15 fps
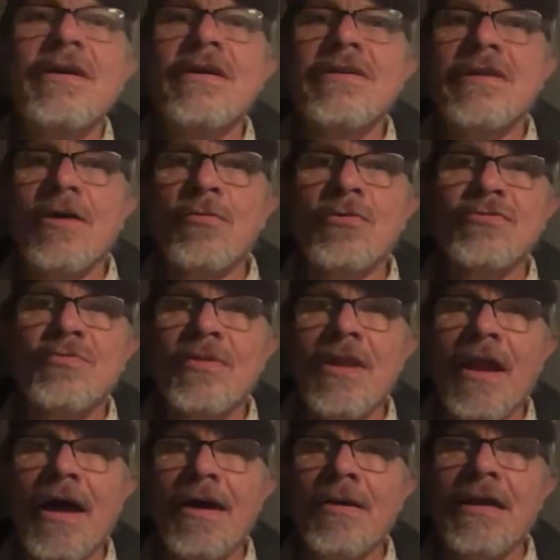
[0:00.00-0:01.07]
that works with
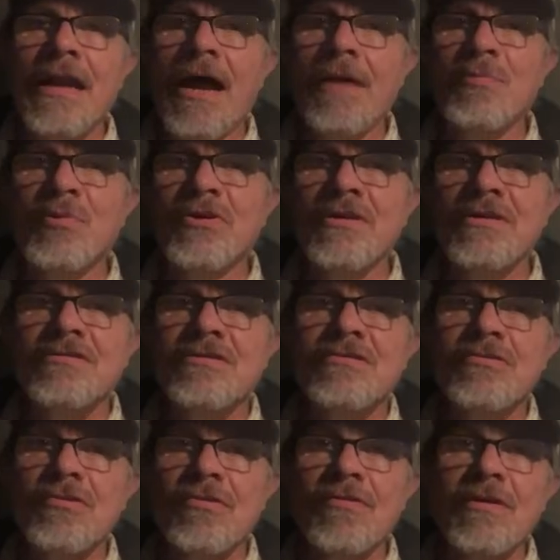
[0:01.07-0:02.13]
libraries
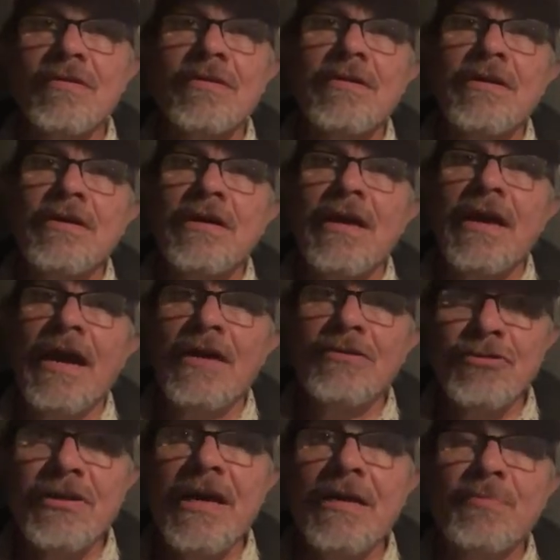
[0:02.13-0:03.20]
to
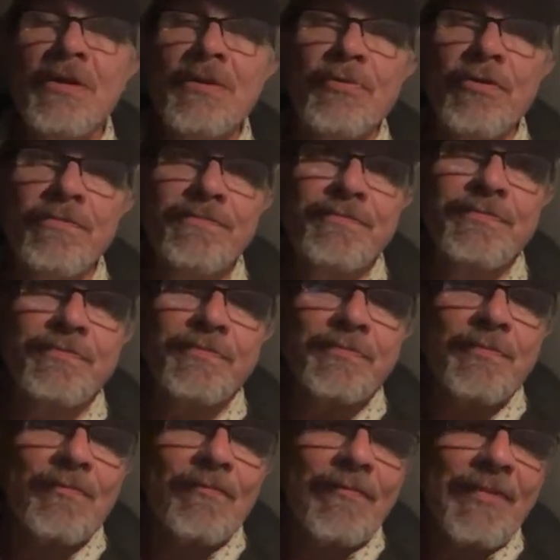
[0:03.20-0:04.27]
educate people.
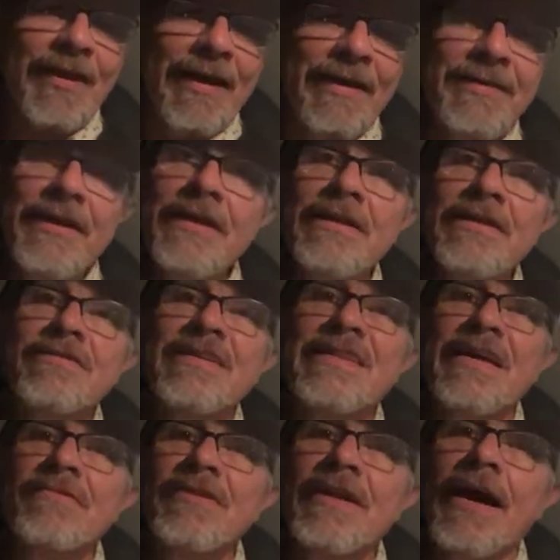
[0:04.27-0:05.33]
And they
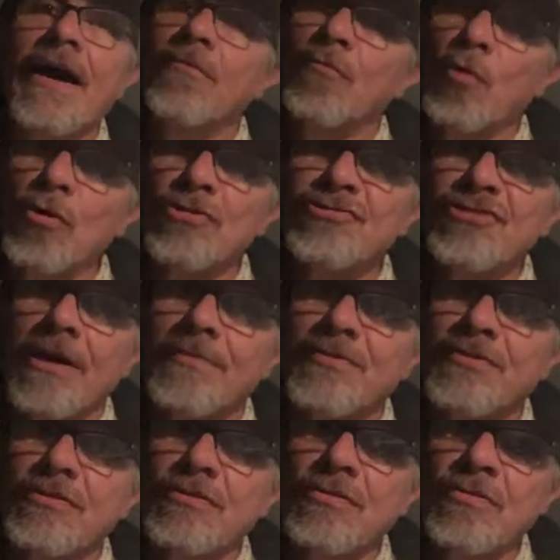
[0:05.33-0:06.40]
even have
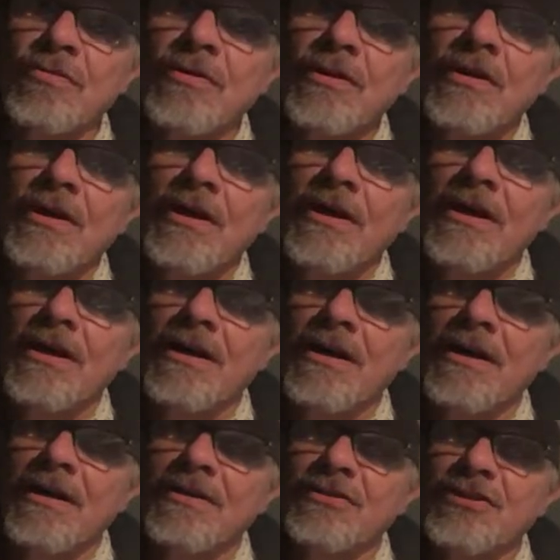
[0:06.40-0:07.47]
workshops to
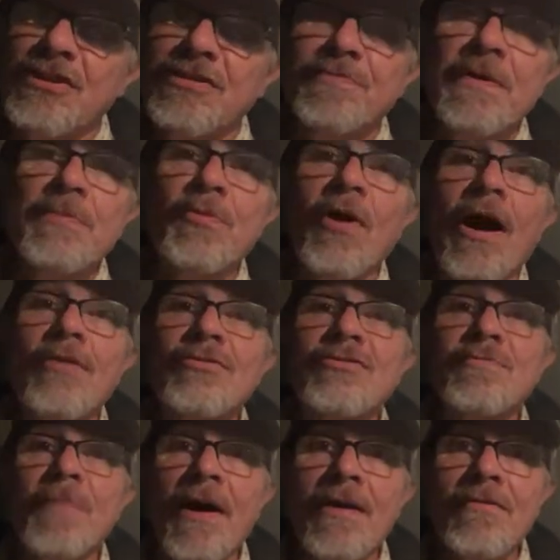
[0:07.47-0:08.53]
teach people how to
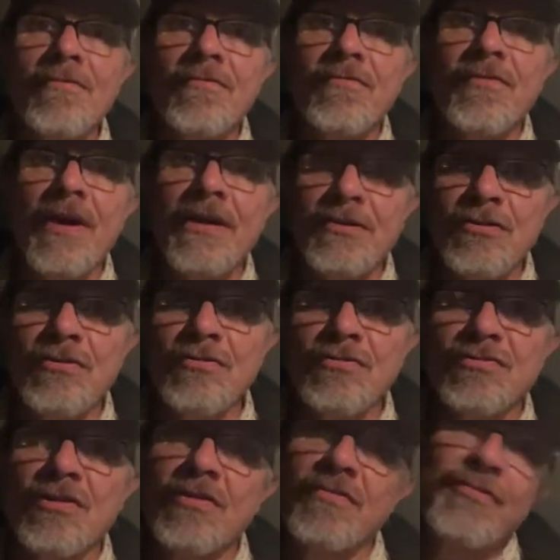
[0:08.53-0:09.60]
spot fake news.
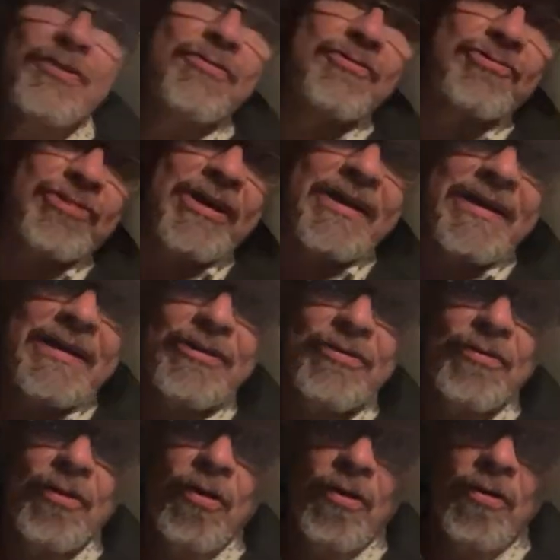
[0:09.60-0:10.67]
So if you check in
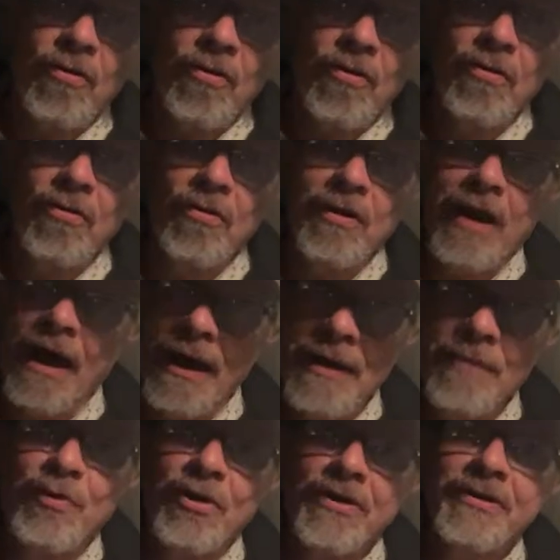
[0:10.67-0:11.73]
your local
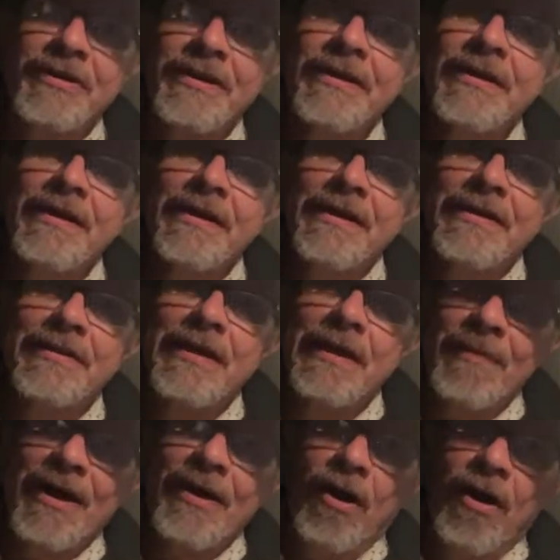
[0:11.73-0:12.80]
library, they
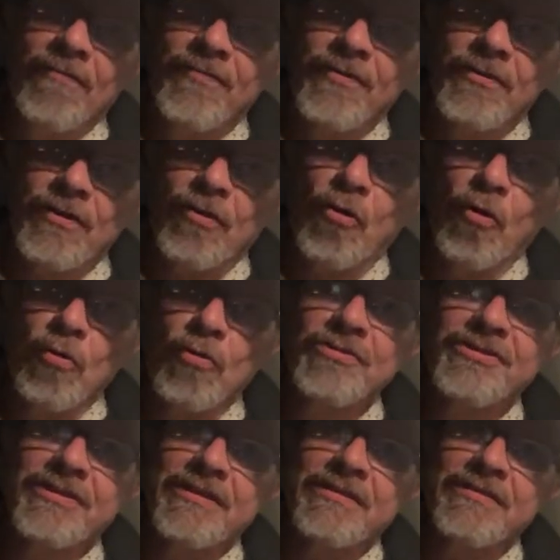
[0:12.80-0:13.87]
might offer
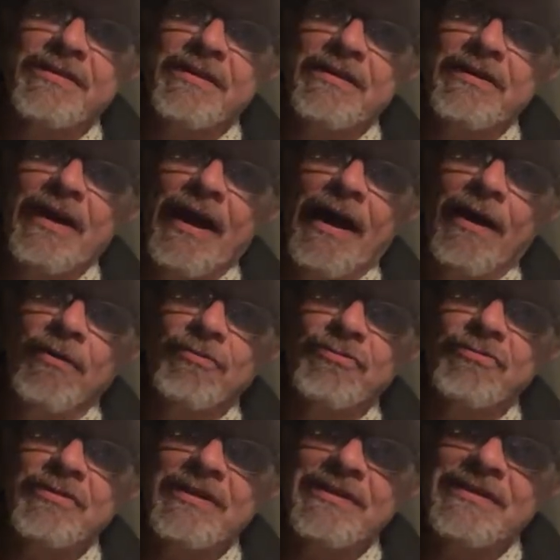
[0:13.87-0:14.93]
courses in how
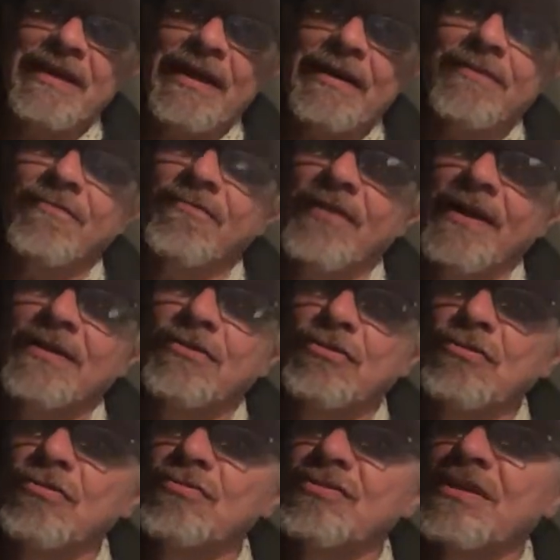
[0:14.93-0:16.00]
to detect fake
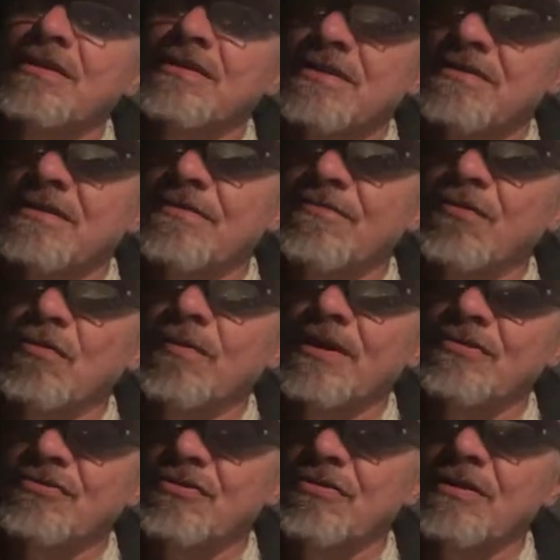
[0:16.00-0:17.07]
news and
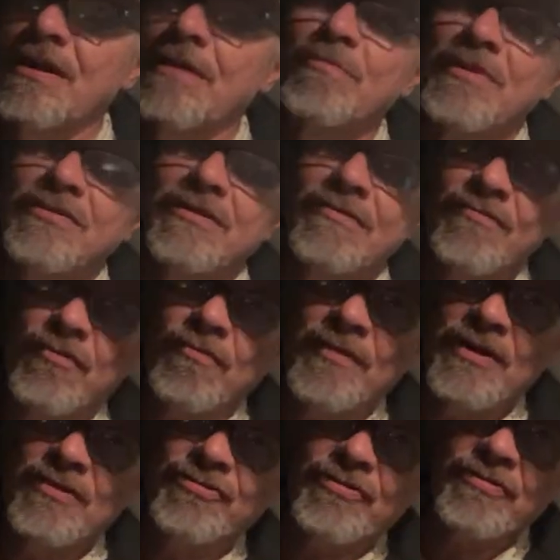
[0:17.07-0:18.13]
disinformation and
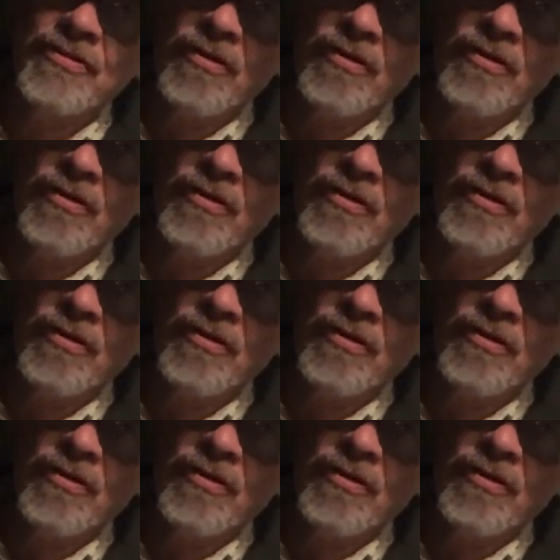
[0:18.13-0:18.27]
misinformation